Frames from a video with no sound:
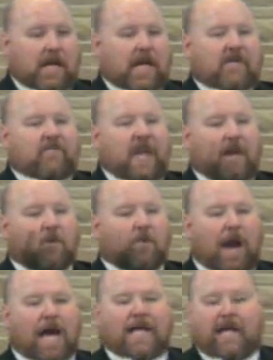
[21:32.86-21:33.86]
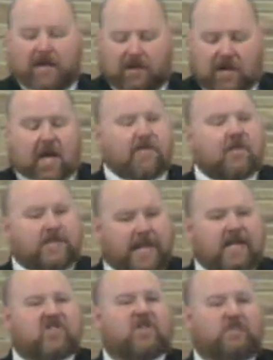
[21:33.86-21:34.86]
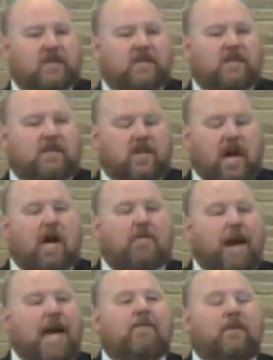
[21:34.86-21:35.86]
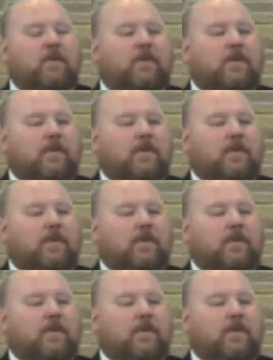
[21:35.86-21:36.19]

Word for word: if they were writing another testament to our Bible,